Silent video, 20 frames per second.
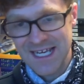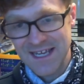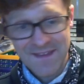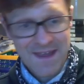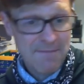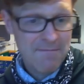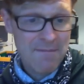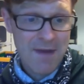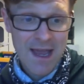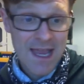and
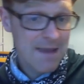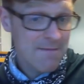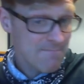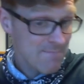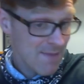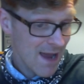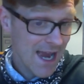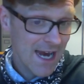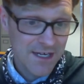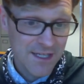that might
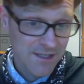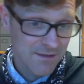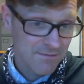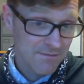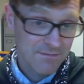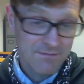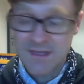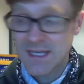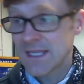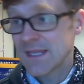impact them
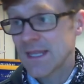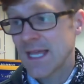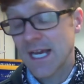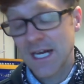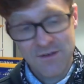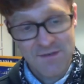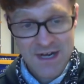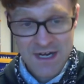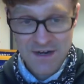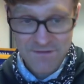in their
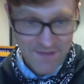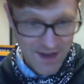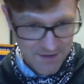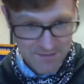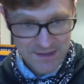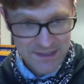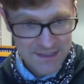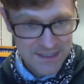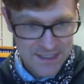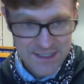career
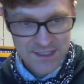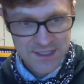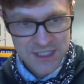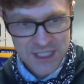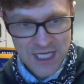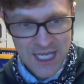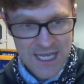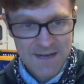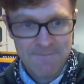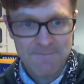development and such
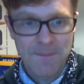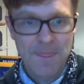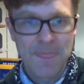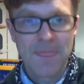like.